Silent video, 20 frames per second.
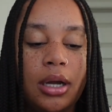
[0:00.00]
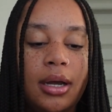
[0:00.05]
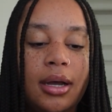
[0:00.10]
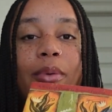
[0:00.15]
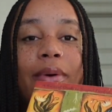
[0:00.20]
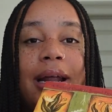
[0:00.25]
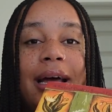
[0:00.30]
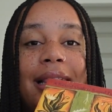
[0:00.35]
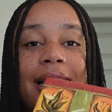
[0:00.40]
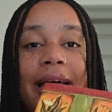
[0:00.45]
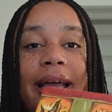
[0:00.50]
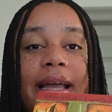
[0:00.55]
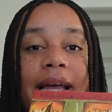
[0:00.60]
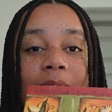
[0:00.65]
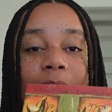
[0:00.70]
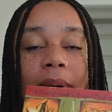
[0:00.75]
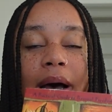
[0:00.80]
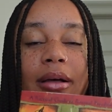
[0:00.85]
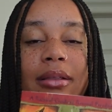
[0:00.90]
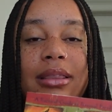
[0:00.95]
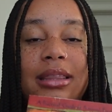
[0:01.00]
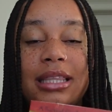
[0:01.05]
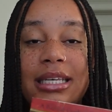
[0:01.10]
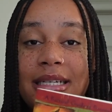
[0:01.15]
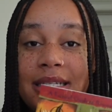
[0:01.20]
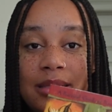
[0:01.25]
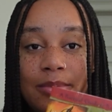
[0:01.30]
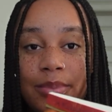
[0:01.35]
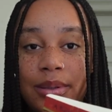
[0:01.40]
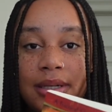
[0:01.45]
What I like about
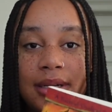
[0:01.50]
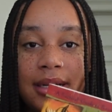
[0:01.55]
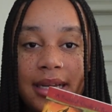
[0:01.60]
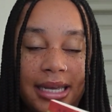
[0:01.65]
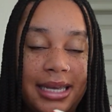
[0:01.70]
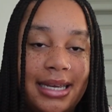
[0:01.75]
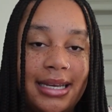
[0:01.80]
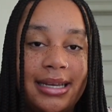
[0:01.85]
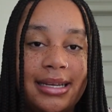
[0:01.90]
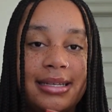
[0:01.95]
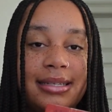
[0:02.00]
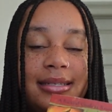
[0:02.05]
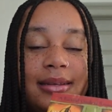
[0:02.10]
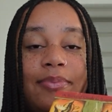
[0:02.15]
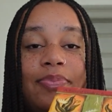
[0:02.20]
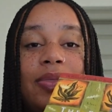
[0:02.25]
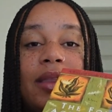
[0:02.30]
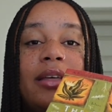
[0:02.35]
this book is